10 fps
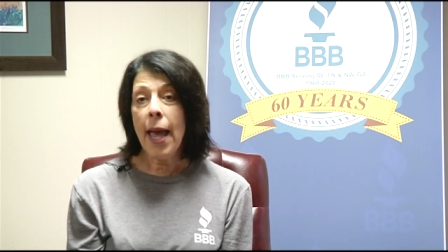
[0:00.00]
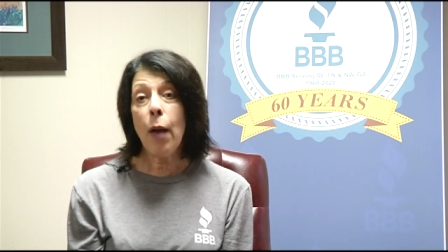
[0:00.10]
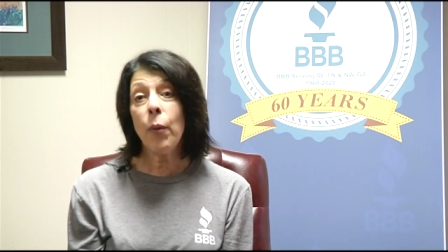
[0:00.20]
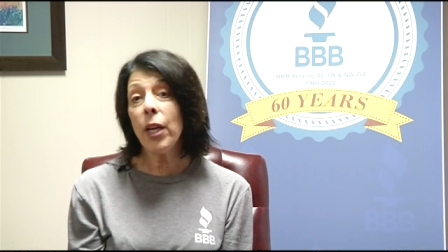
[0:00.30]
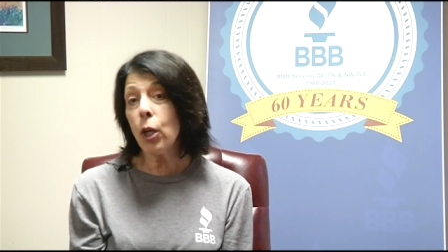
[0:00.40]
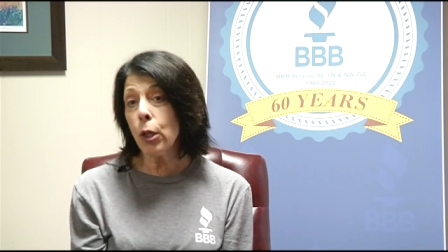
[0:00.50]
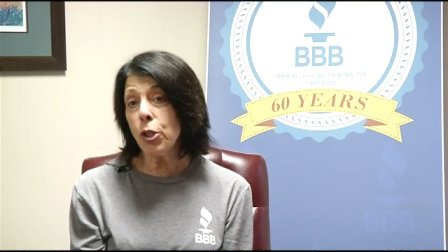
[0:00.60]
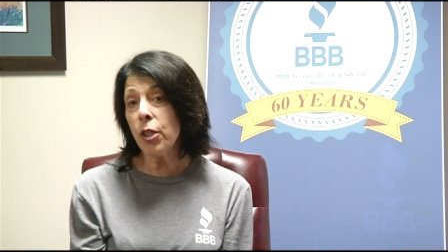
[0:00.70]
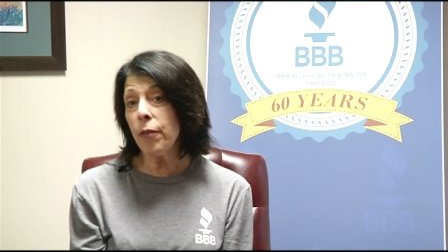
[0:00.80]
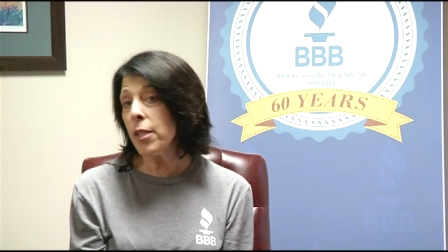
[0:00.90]
And we encourage
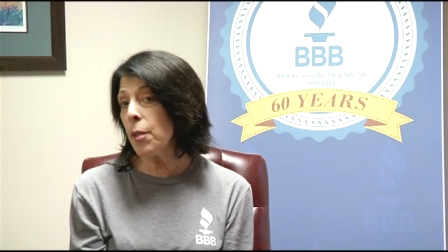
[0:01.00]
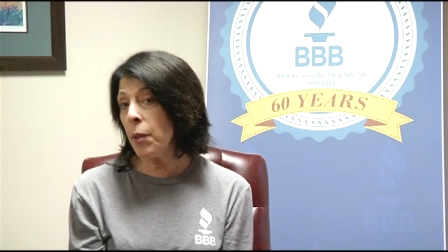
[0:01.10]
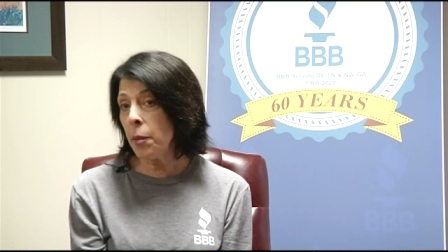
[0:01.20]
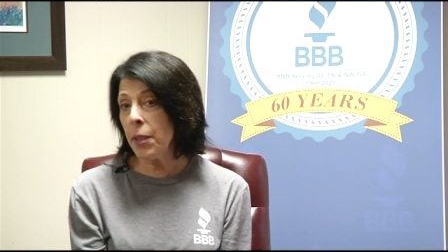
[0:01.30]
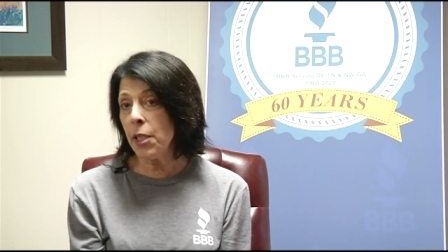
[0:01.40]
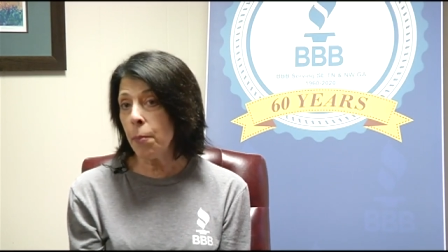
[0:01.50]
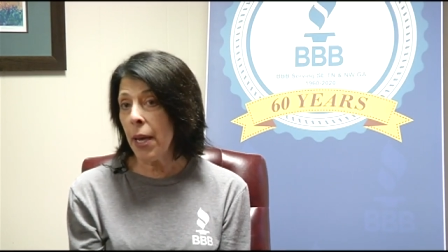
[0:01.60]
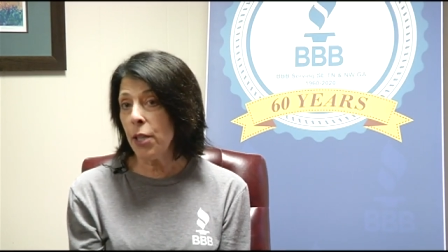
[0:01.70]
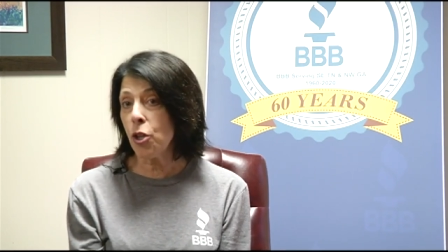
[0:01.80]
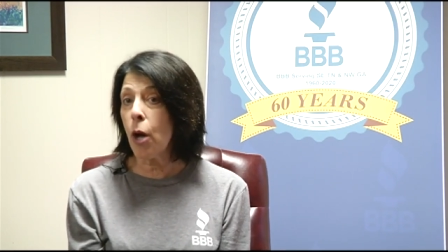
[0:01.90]
you to visit BBB's
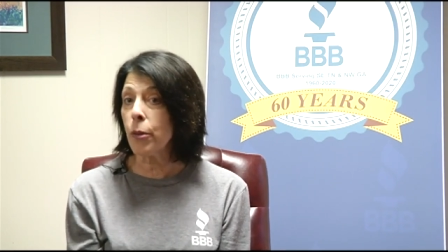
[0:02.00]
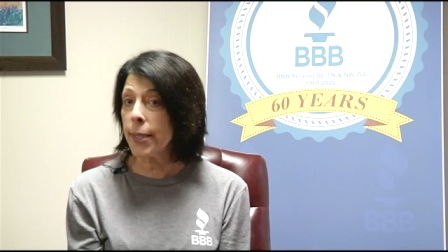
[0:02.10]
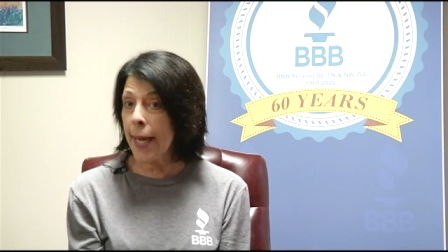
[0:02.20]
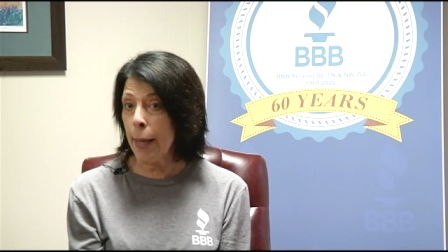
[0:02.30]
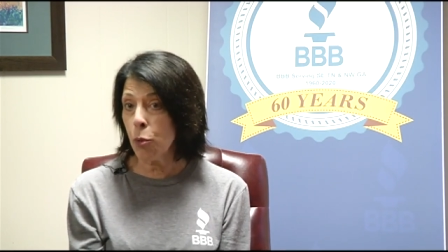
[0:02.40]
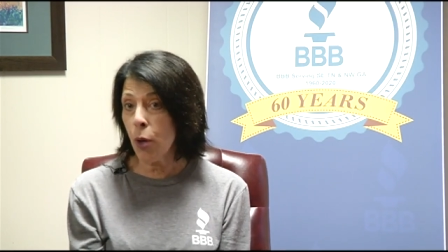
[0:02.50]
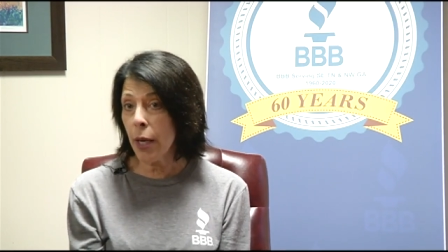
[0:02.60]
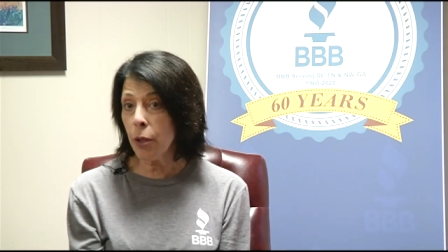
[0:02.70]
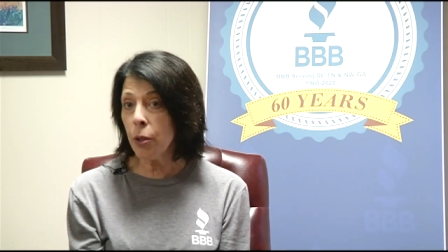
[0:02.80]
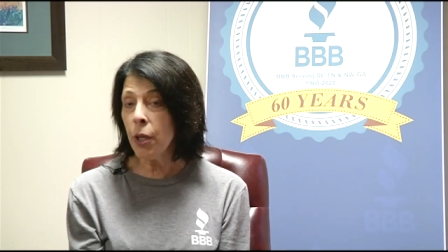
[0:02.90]
page called Scam
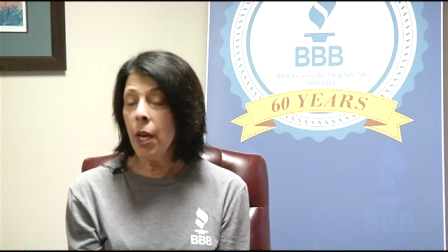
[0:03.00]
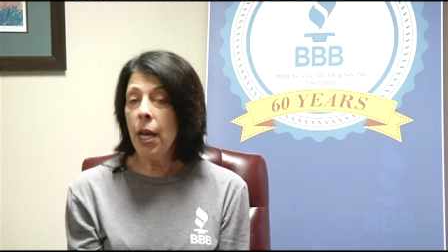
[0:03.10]
Tracker